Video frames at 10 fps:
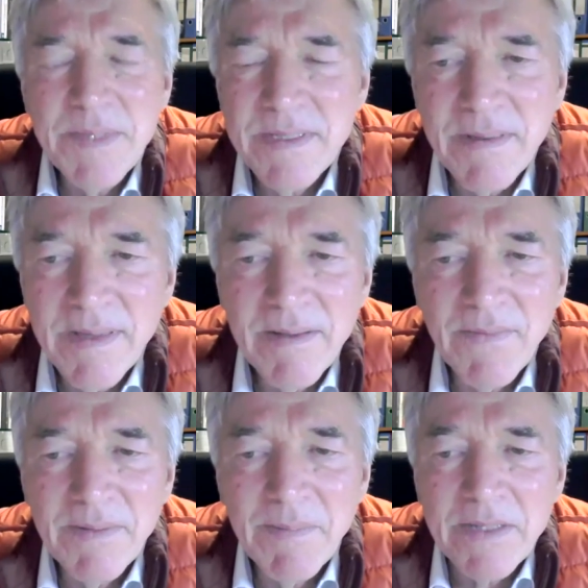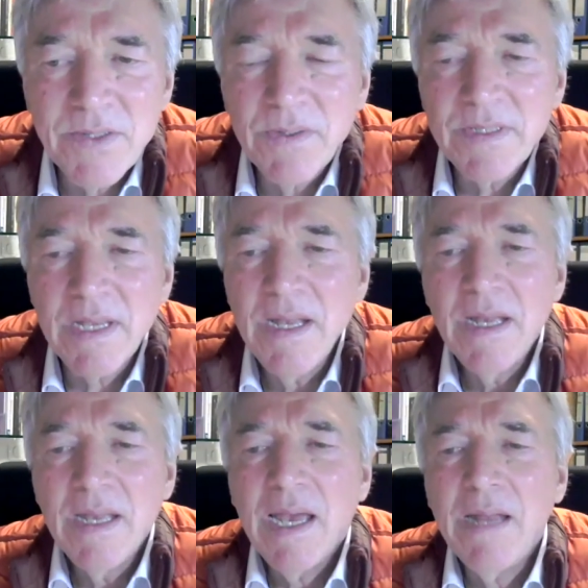thing when my students say,
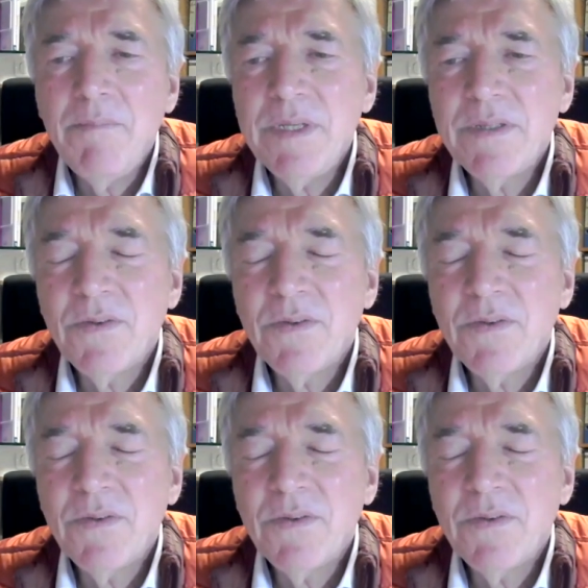"And Mr.